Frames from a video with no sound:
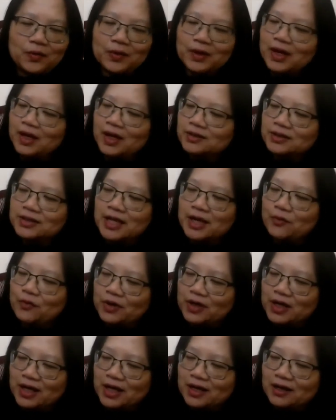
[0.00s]
else? Like
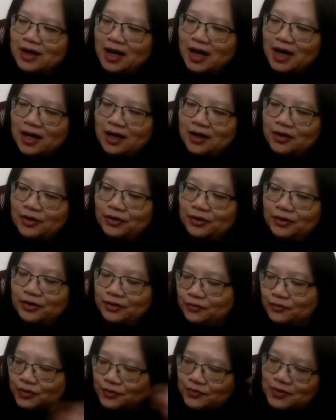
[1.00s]
what I
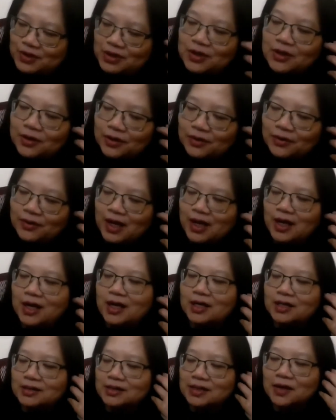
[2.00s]
heard from you
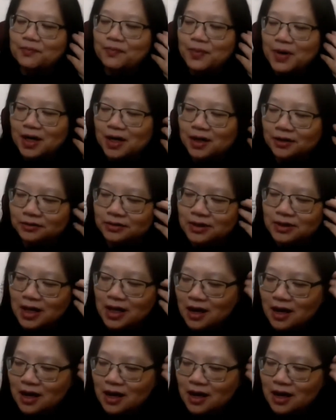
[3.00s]
is about